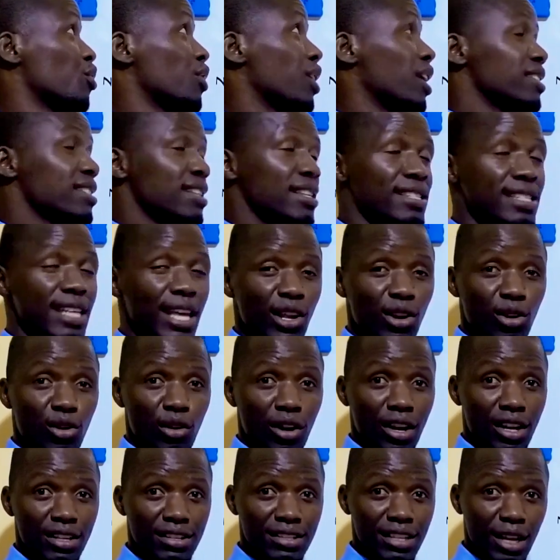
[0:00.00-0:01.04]
known as acetyl
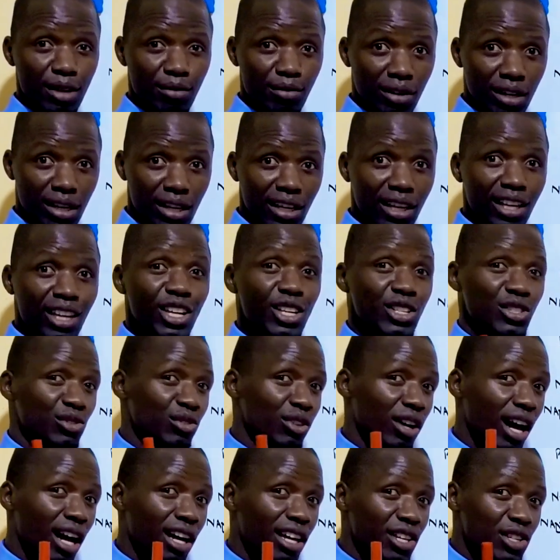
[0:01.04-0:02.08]
coenzyme A
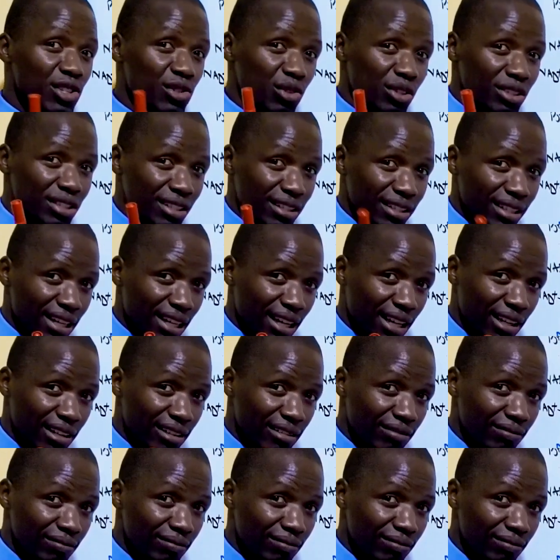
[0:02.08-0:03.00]
is not there.